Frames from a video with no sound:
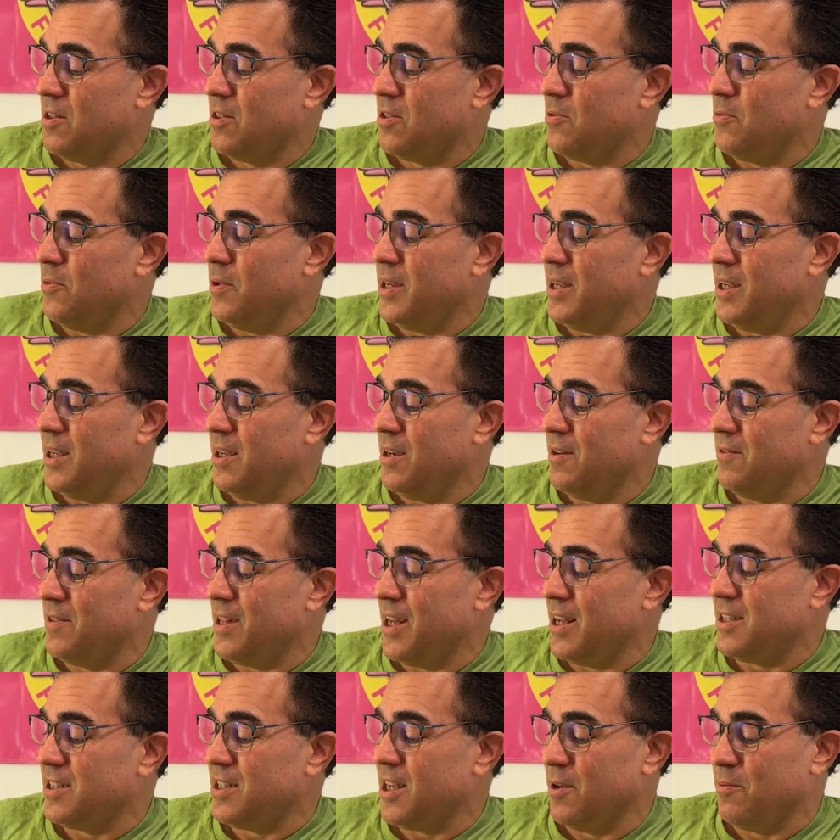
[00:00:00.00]
3 of
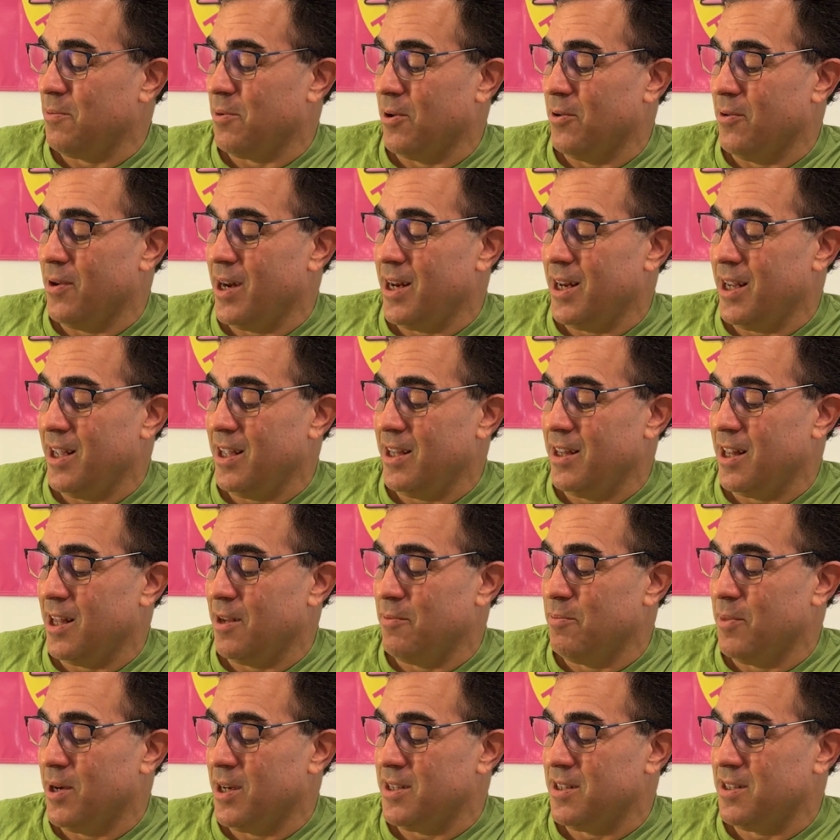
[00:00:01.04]
that type already, they
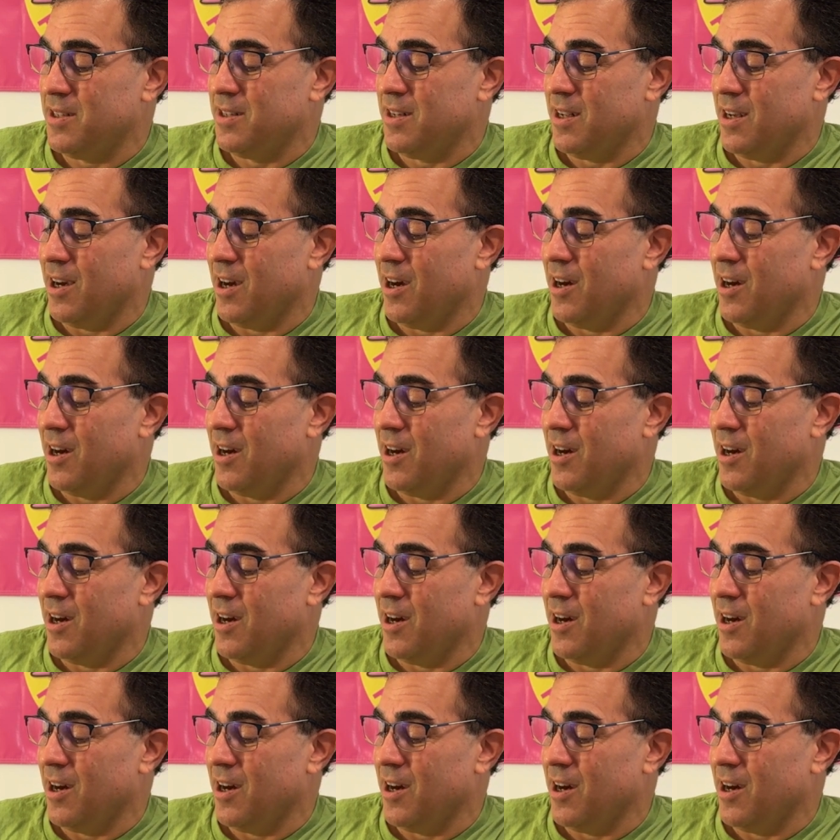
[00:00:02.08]
must